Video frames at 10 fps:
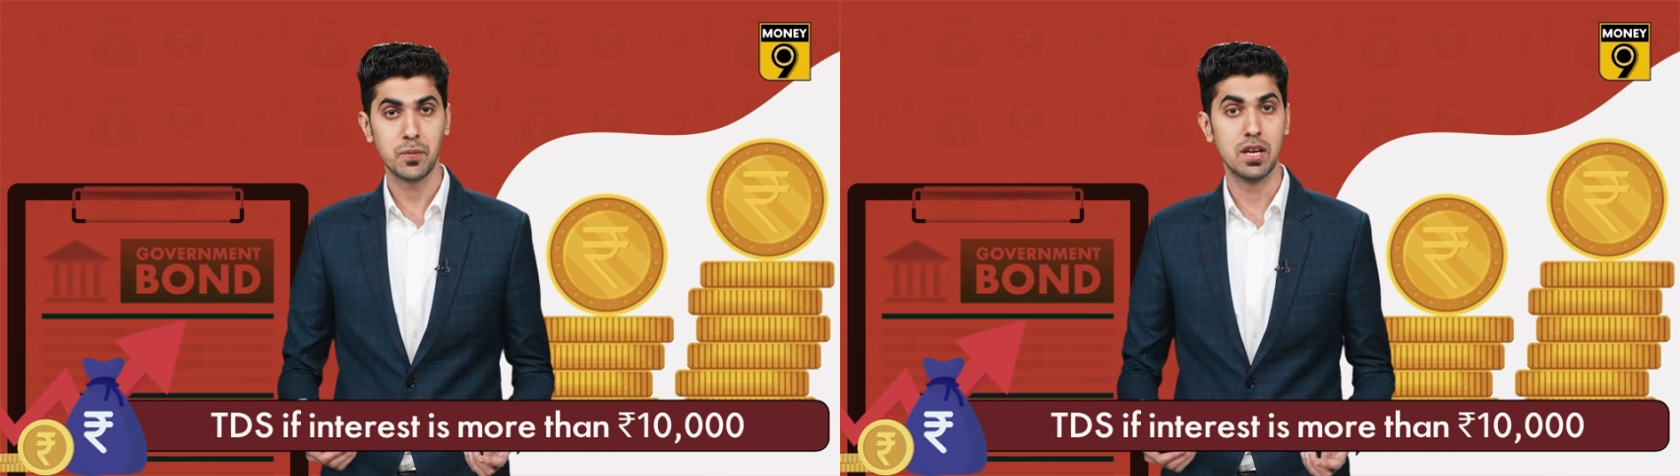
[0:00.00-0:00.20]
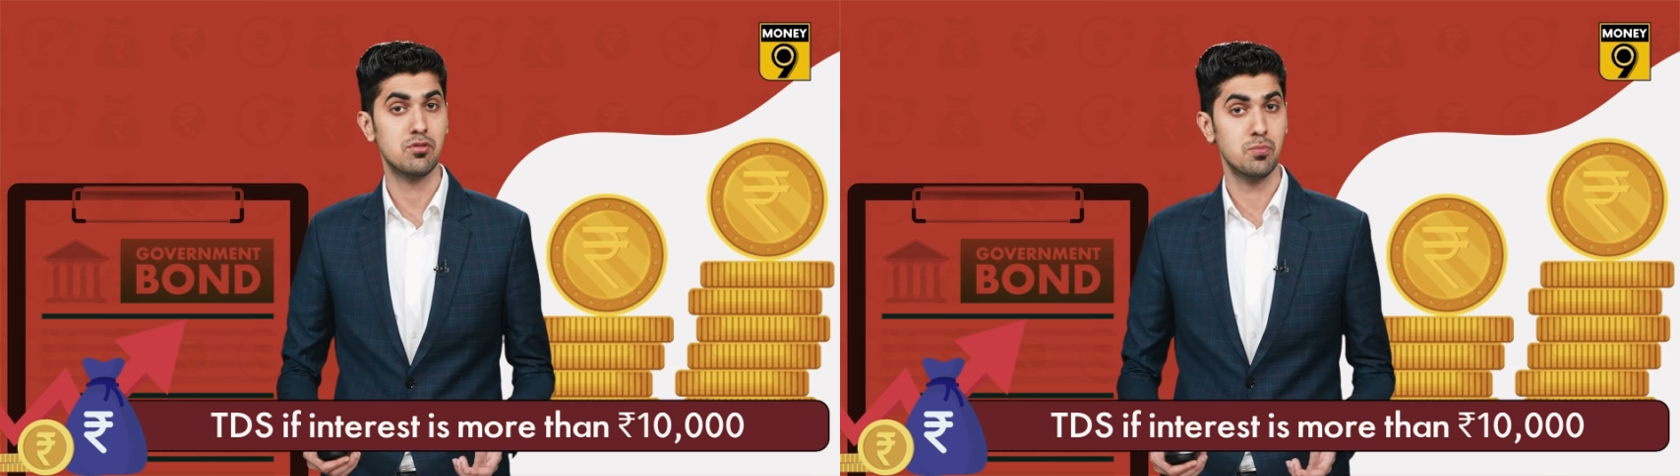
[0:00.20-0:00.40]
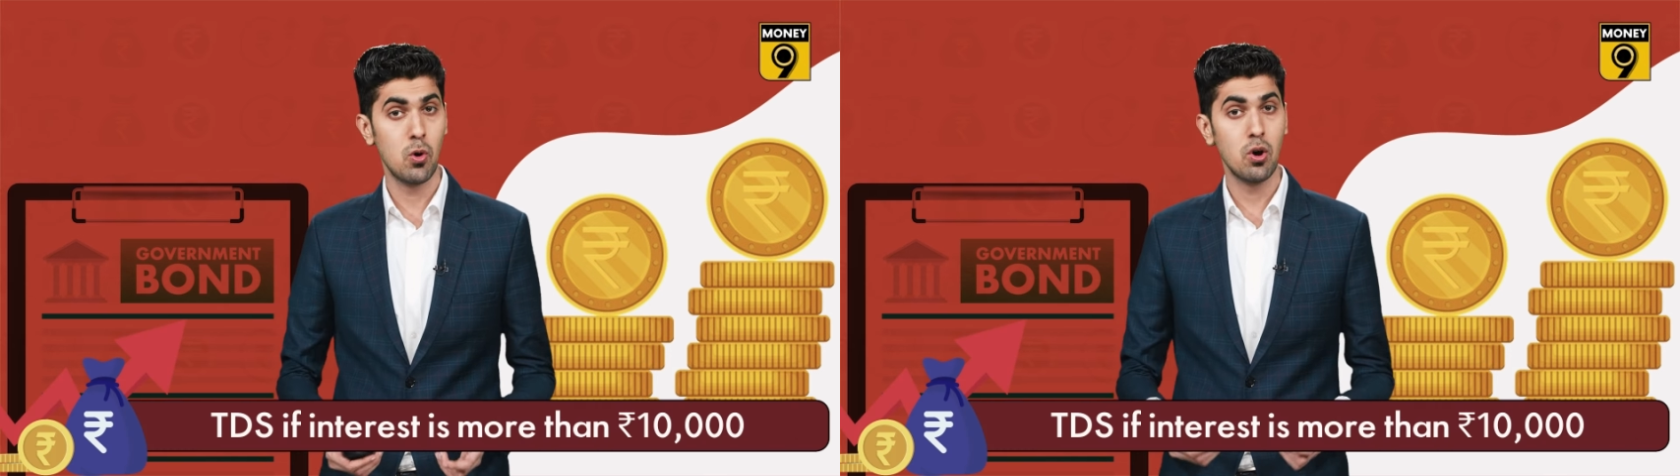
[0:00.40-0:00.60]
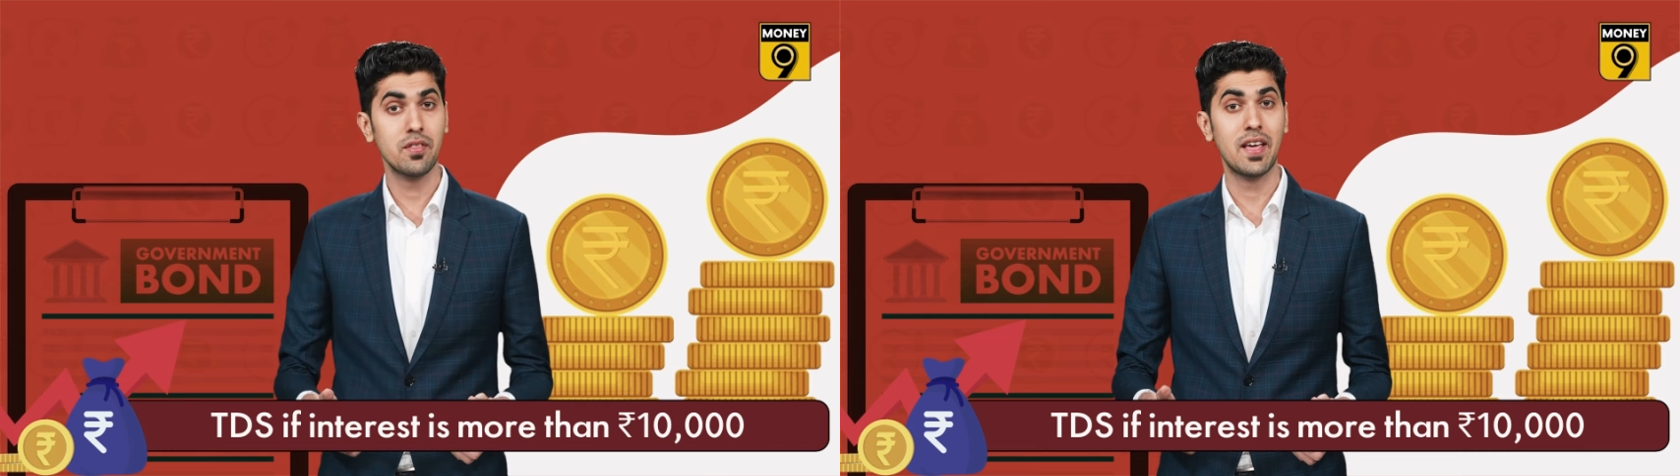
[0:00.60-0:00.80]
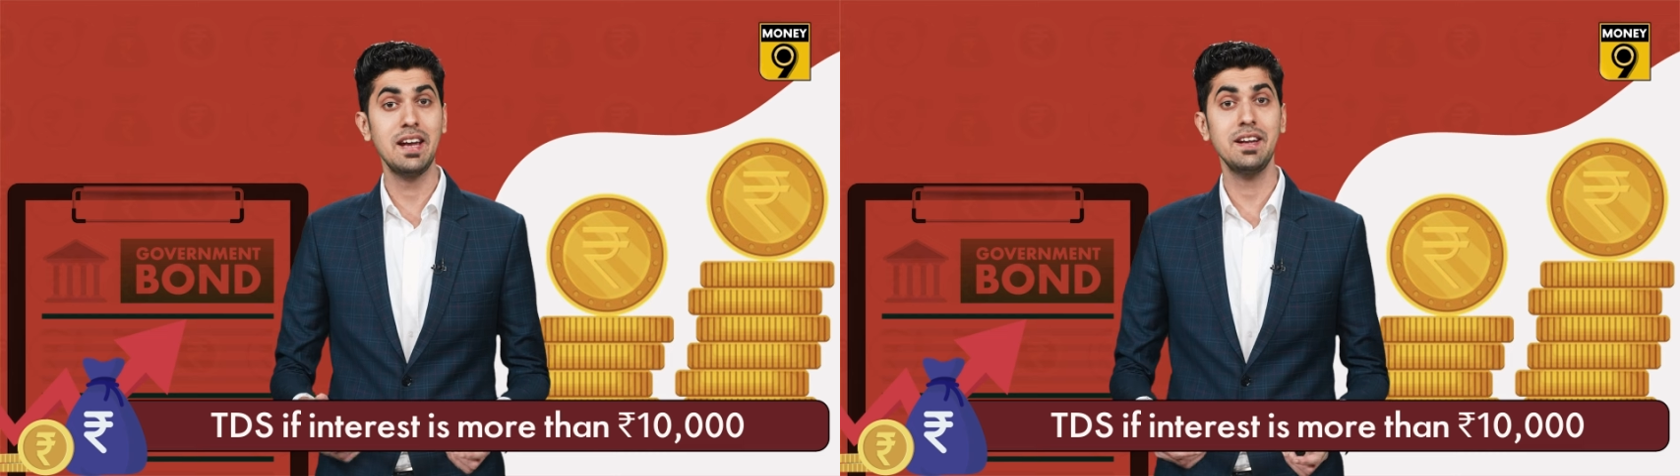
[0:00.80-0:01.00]
is more
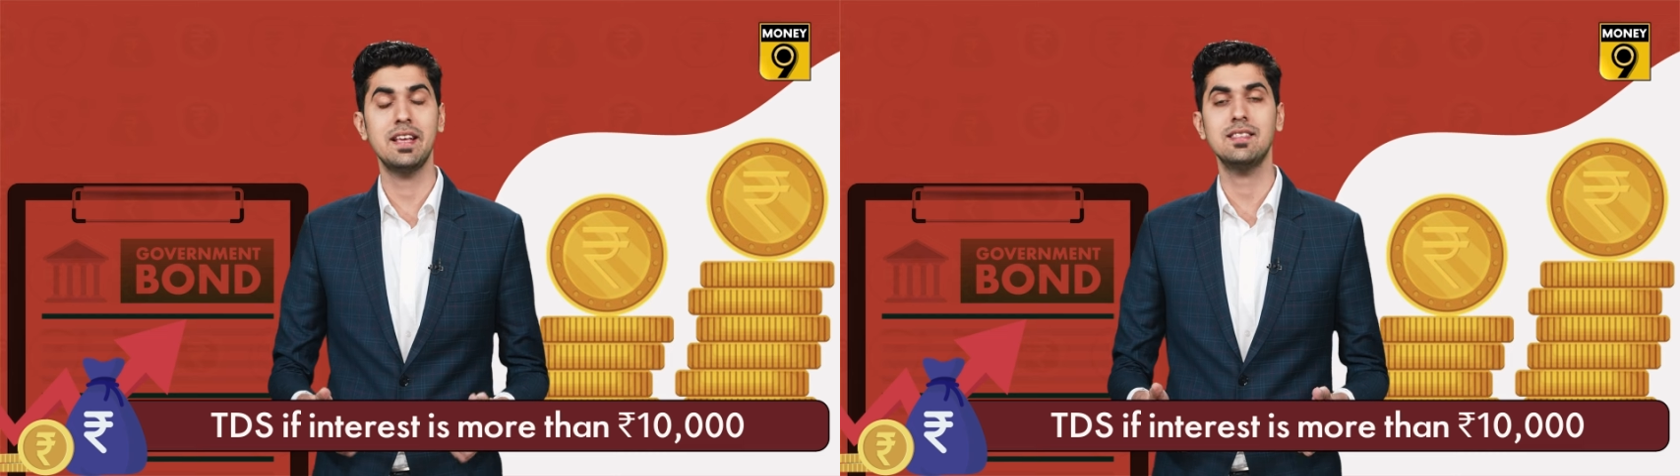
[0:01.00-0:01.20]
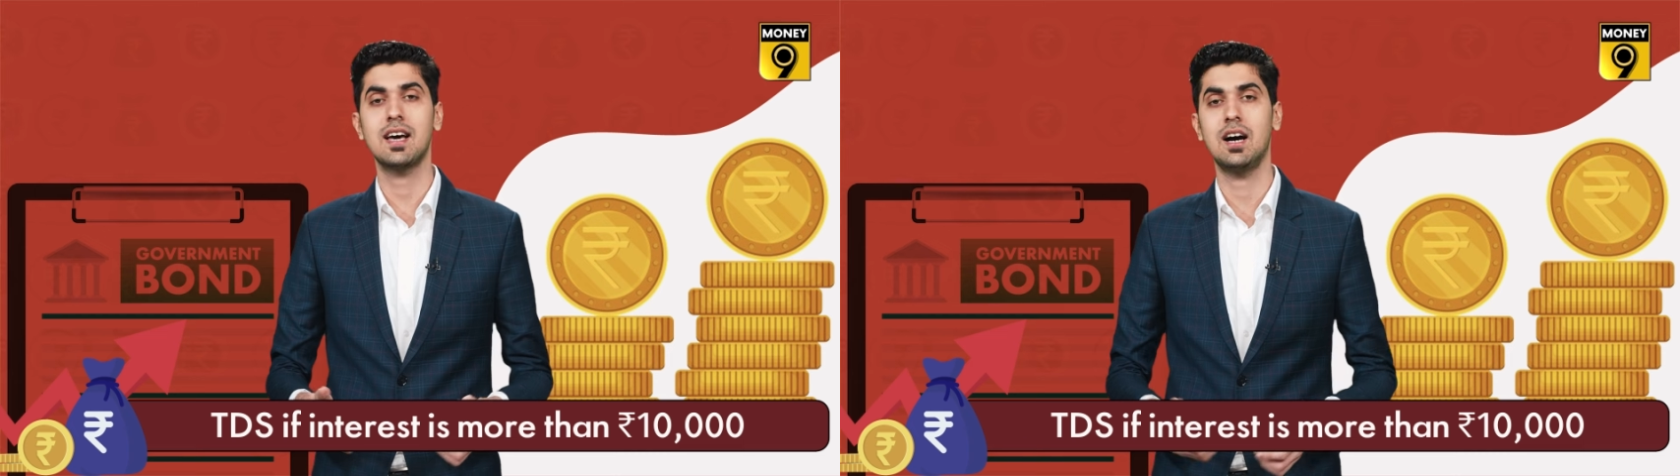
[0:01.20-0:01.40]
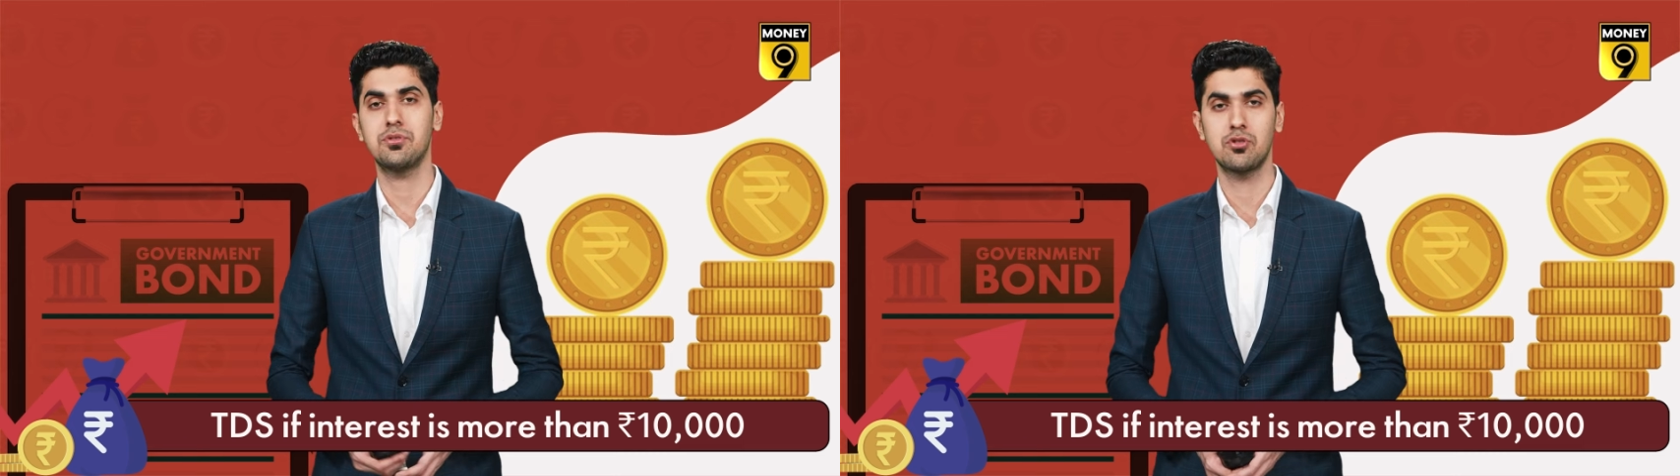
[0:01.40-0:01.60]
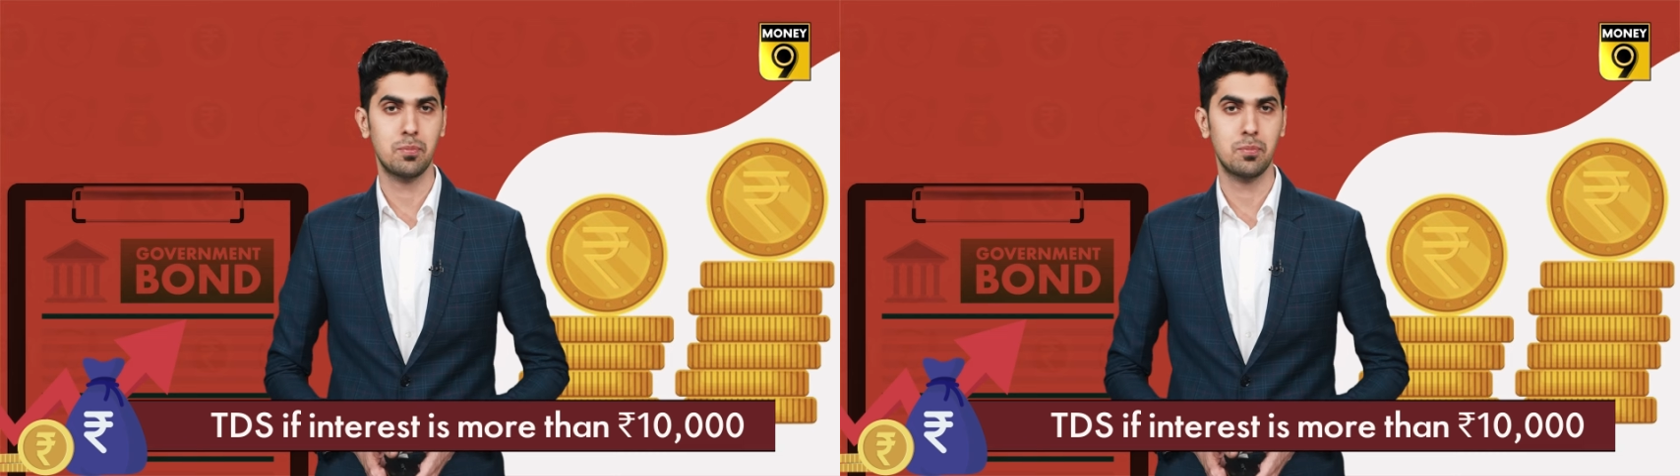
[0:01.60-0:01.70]
than ten thousand